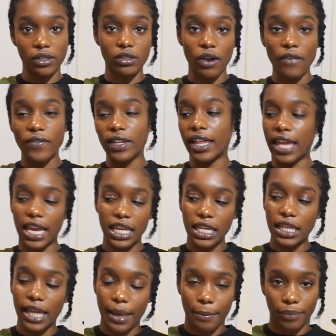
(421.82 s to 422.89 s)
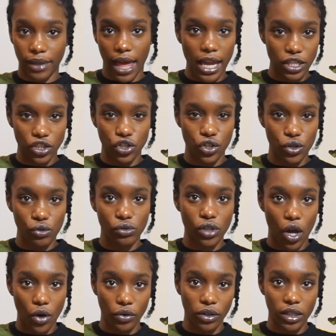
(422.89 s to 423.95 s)
So I feel like any like black shoe
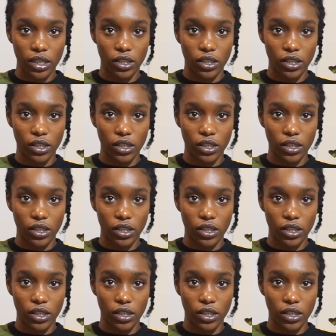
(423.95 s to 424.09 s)
totally,